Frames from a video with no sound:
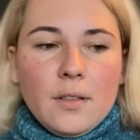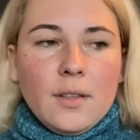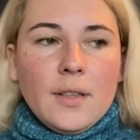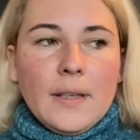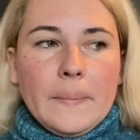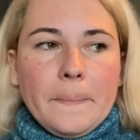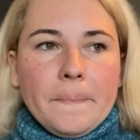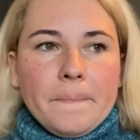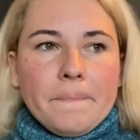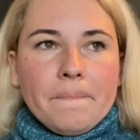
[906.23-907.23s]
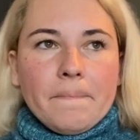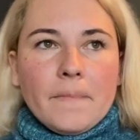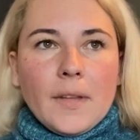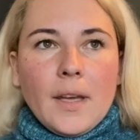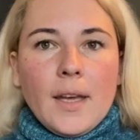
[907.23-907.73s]
Um,
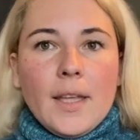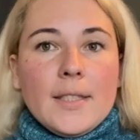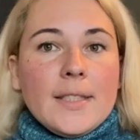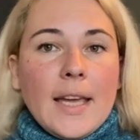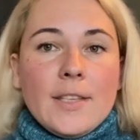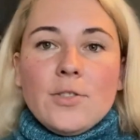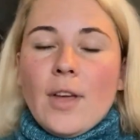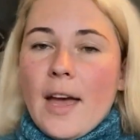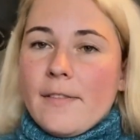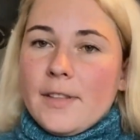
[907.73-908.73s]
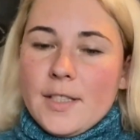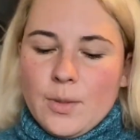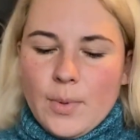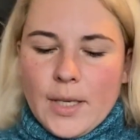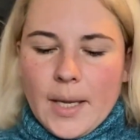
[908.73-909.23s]
it's nice to have this
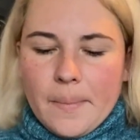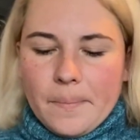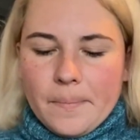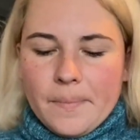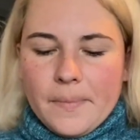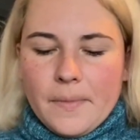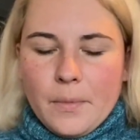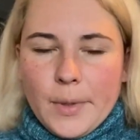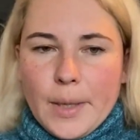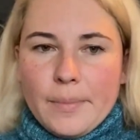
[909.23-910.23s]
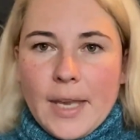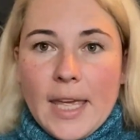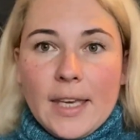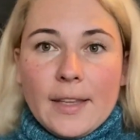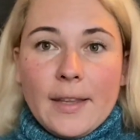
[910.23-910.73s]
when I'm
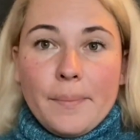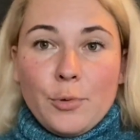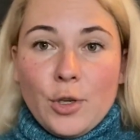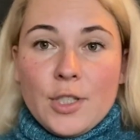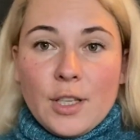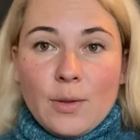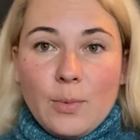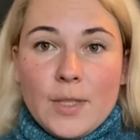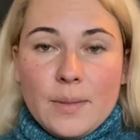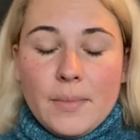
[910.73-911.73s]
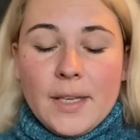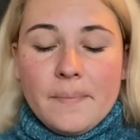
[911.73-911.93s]
taking a project with me.